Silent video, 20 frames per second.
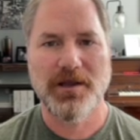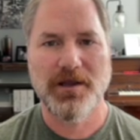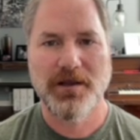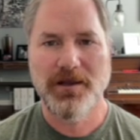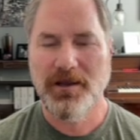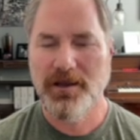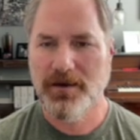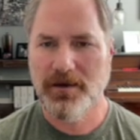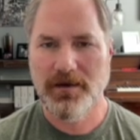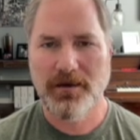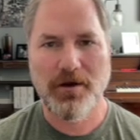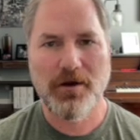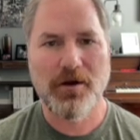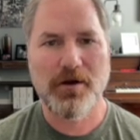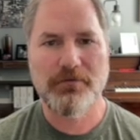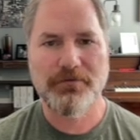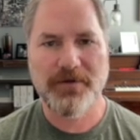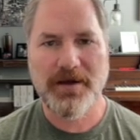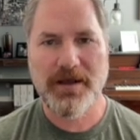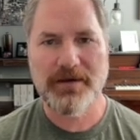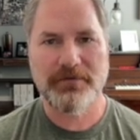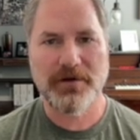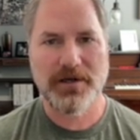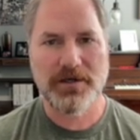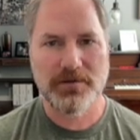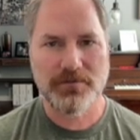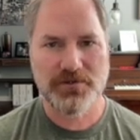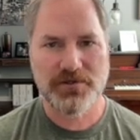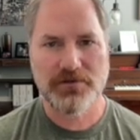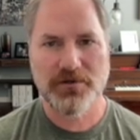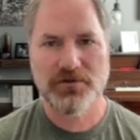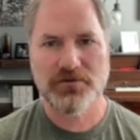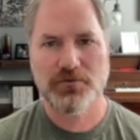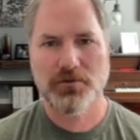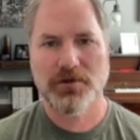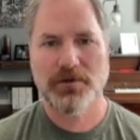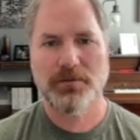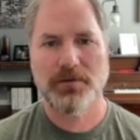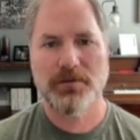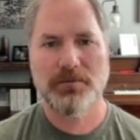and all 5 items of those were
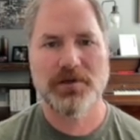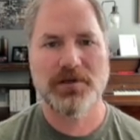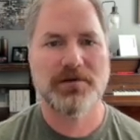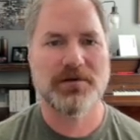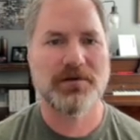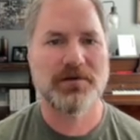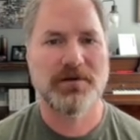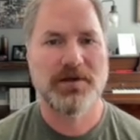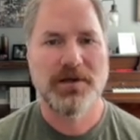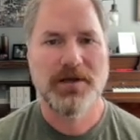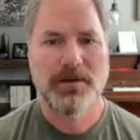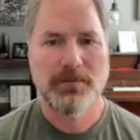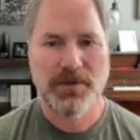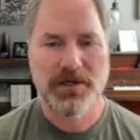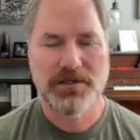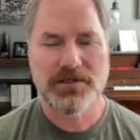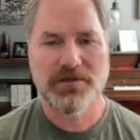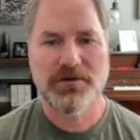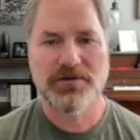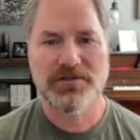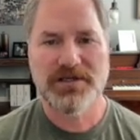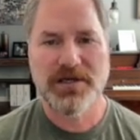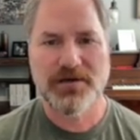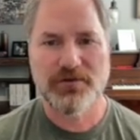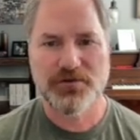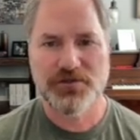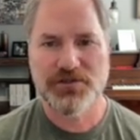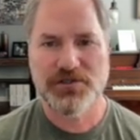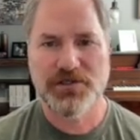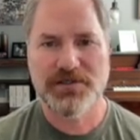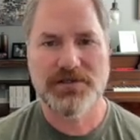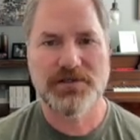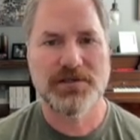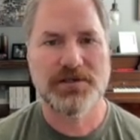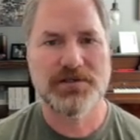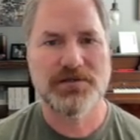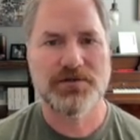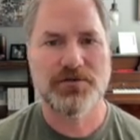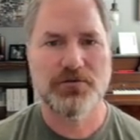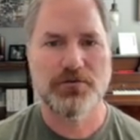going to be missing, but it turns out it was just
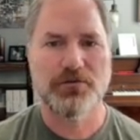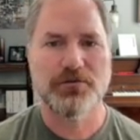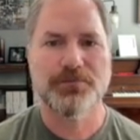these 2.